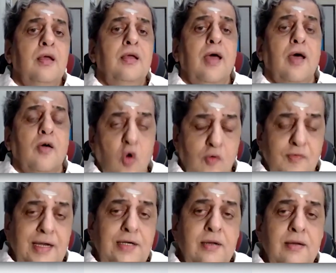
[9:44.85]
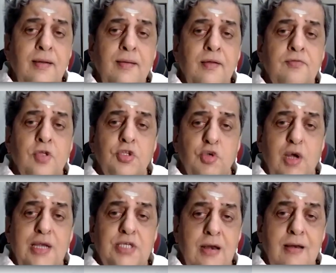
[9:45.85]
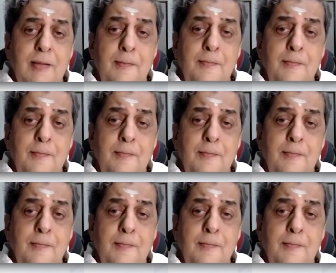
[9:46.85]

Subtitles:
COVID situation,